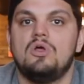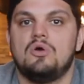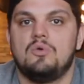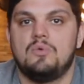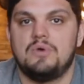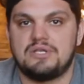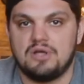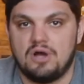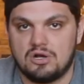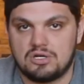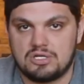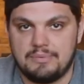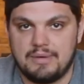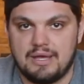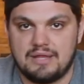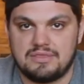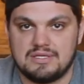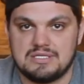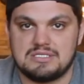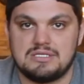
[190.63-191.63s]
We talked
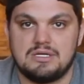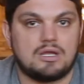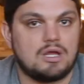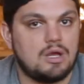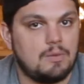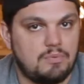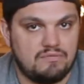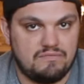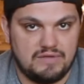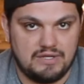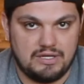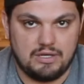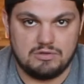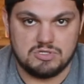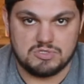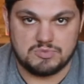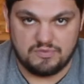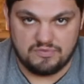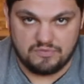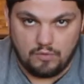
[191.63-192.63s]
about this in a couple
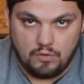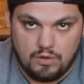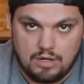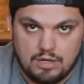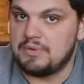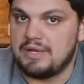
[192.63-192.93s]
videos before.